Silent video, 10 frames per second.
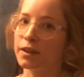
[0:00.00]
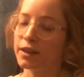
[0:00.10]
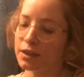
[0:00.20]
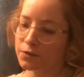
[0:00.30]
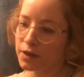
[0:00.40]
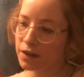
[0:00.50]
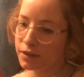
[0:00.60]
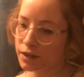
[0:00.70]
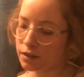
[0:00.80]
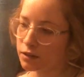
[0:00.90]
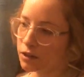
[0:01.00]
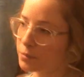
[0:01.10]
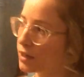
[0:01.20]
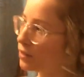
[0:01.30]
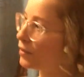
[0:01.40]
Like, if you have like a little
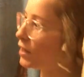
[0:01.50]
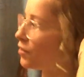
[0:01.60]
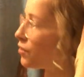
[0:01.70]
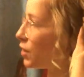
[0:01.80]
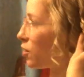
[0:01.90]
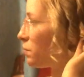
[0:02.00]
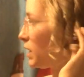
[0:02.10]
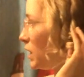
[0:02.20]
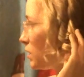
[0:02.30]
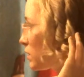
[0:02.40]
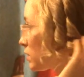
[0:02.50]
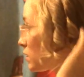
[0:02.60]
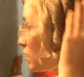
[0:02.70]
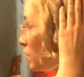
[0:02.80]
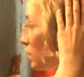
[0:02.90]
bit of like a thicker piece,
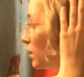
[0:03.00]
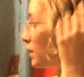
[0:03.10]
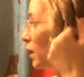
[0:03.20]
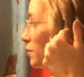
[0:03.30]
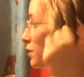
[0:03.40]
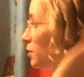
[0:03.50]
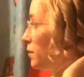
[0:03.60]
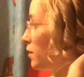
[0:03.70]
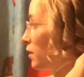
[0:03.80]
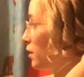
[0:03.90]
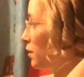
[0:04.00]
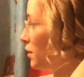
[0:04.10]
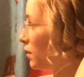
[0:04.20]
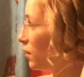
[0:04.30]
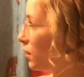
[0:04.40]
like that was a little bit
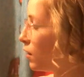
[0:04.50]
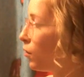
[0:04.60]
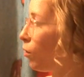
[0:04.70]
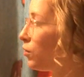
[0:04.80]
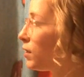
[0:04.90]
thicker, hold